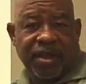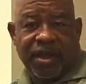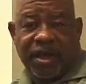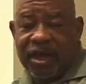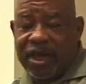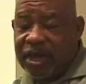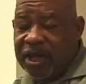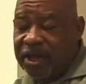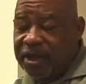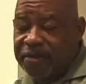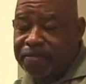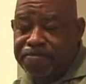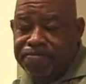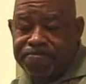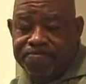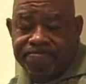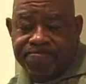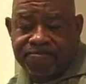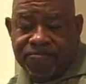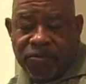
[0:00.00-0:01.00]

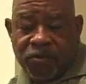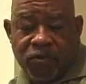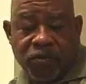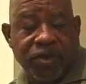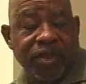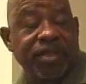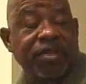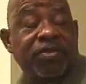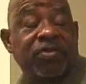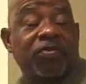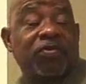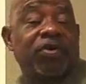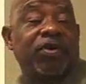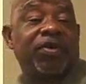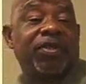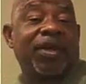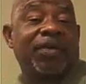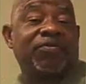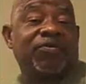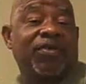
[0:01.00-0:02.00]
what is the
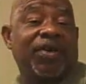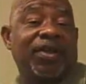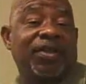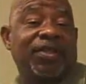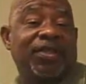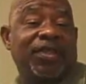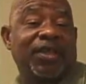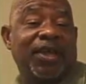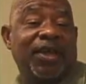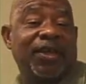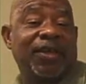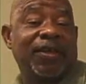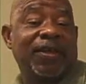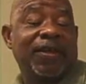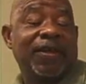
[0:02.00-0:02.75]
word I'm trying to say?